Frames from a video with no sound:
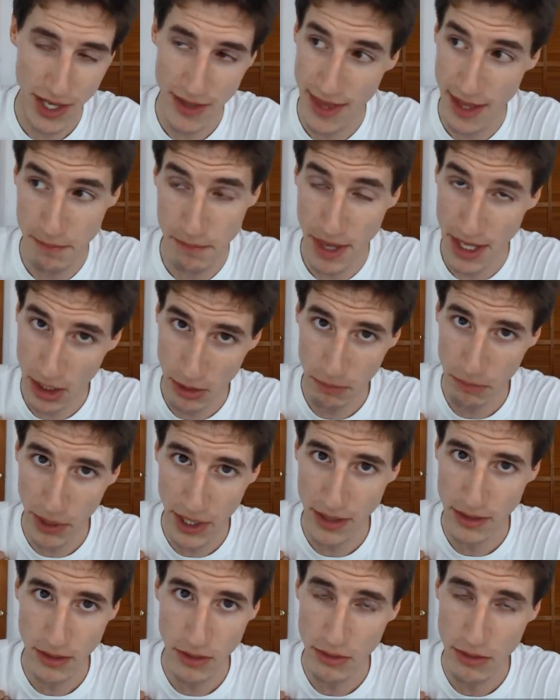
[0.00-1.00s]
say that make or
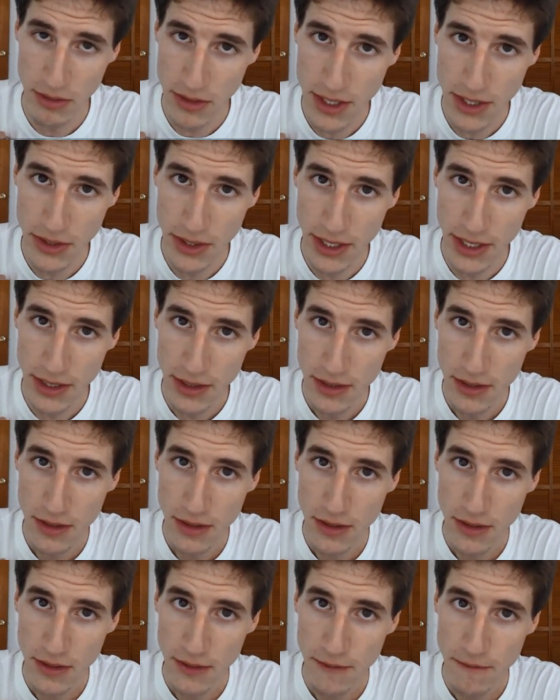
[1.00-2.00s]
break their theory
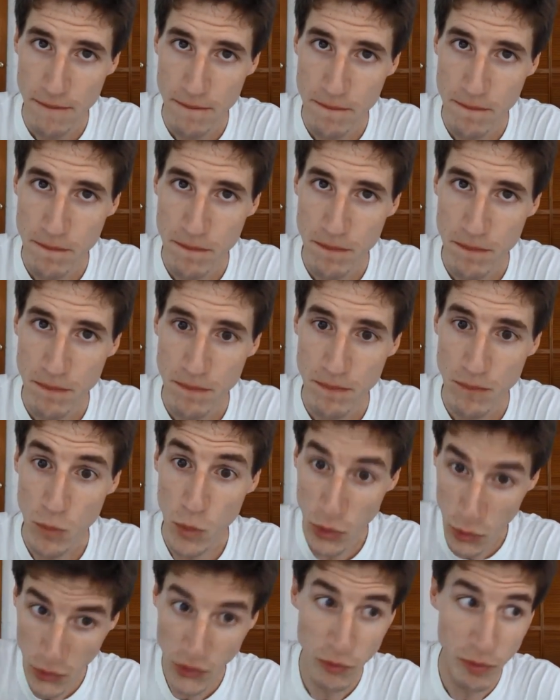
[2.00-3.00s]

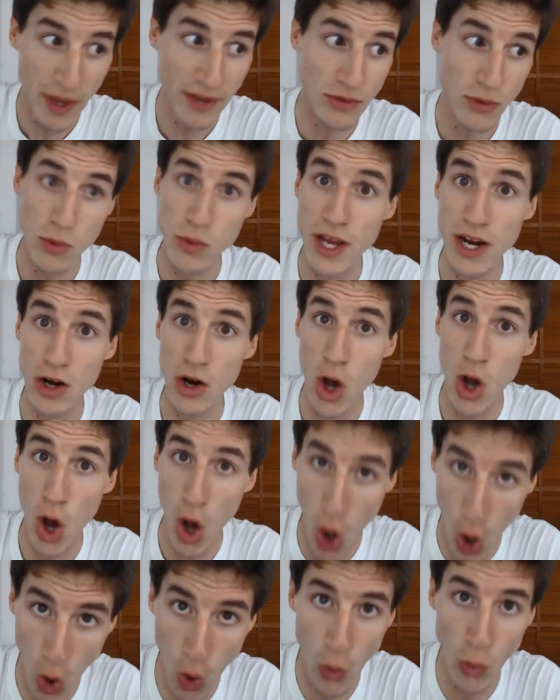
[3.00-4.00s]
with respect to their
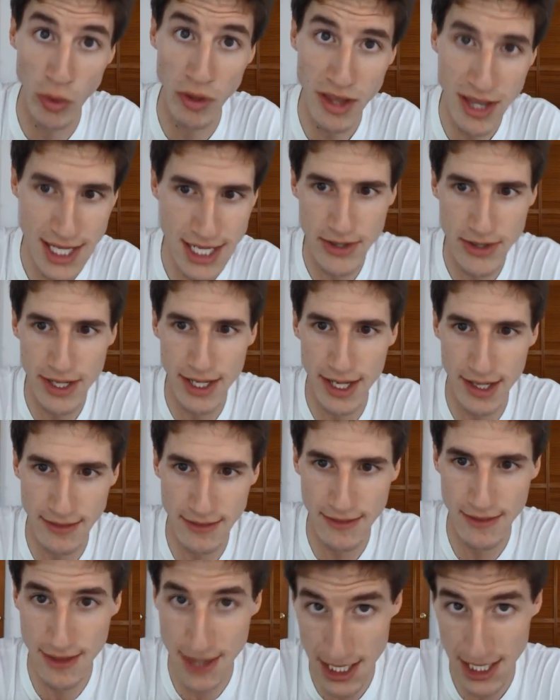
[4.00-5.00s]
own theory.
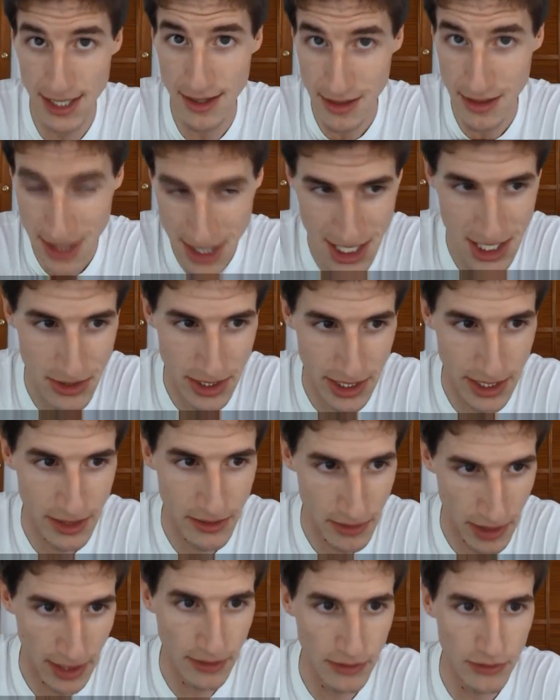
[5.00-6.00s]
It's their theory,
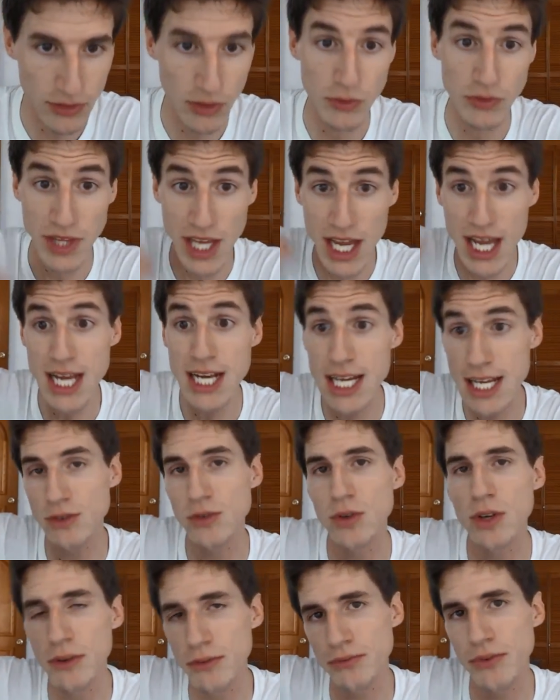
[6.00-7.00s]
right? So they
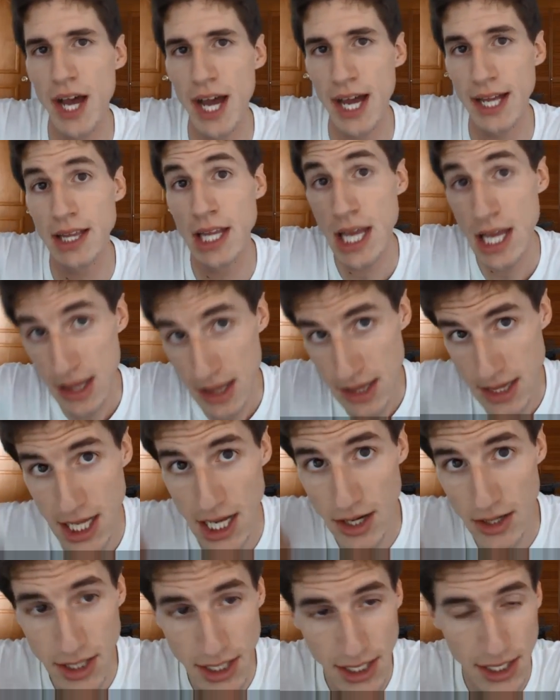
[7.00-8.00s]
need to define
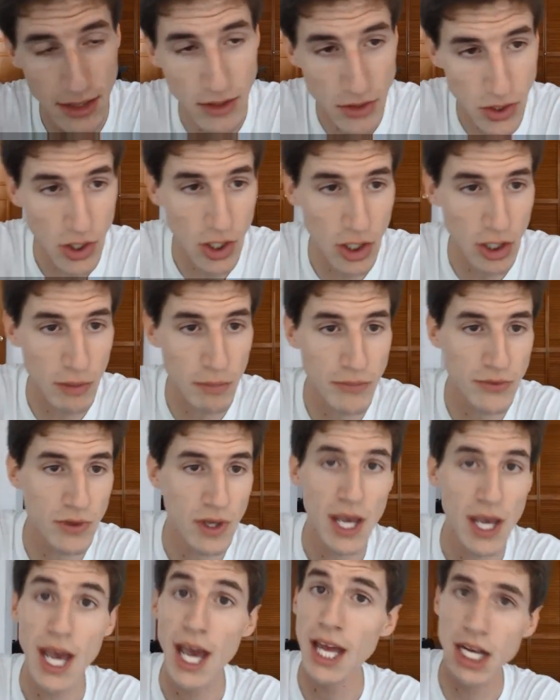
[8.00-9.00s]
their key
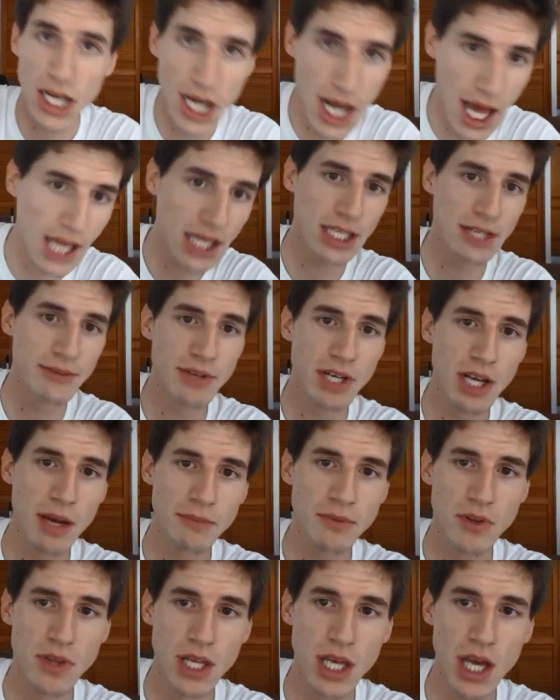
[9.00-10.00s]
terms and not leave it
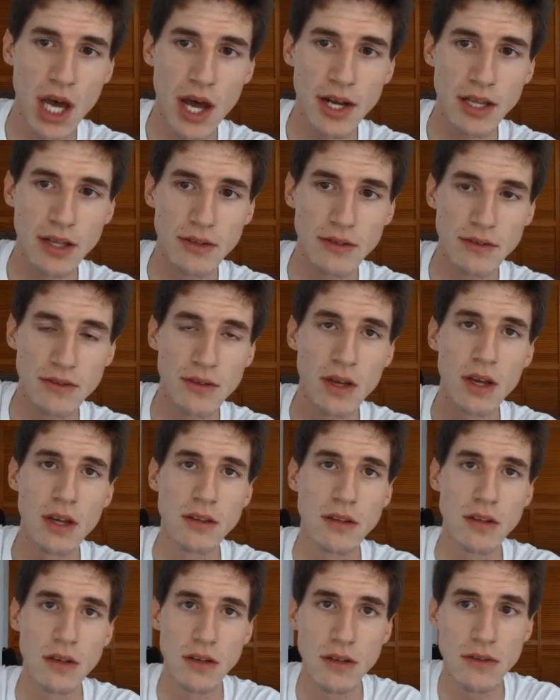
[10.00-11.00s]
up to the audience
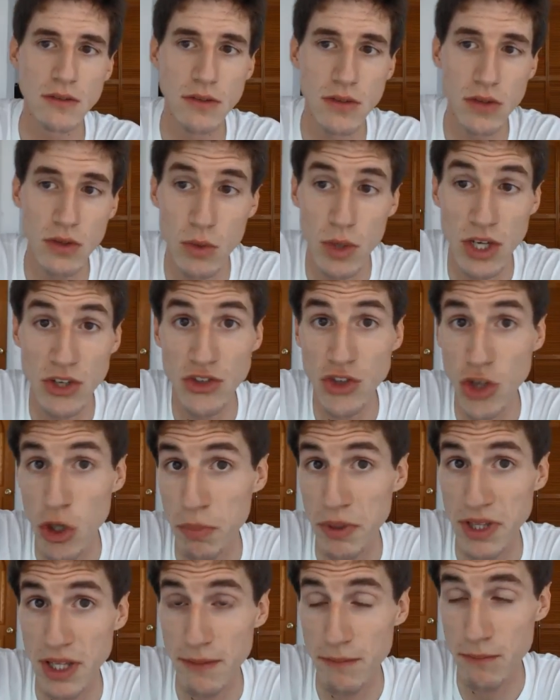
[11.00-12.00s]
to
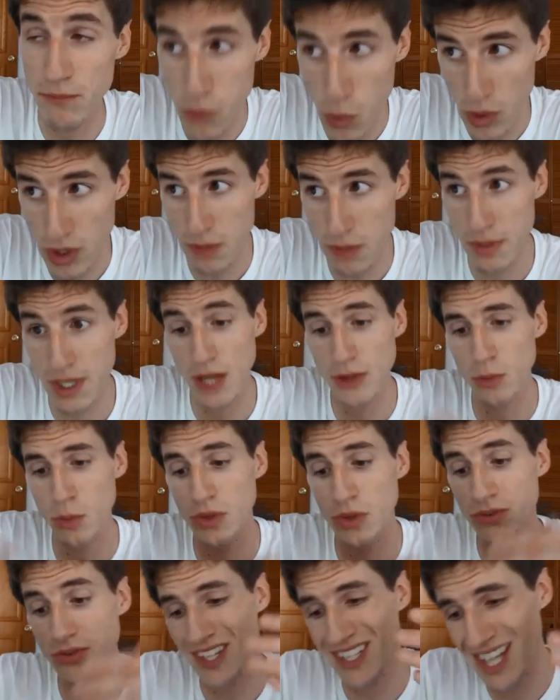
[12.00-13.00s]
interpret them for them. In other
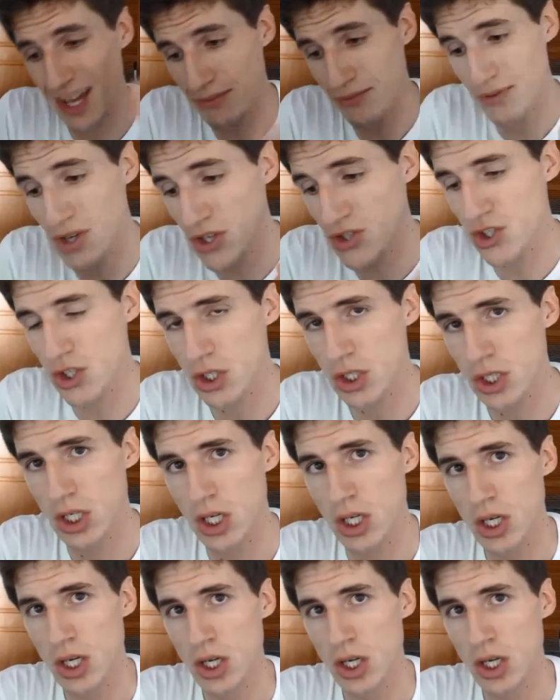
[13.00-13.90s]
words, the definition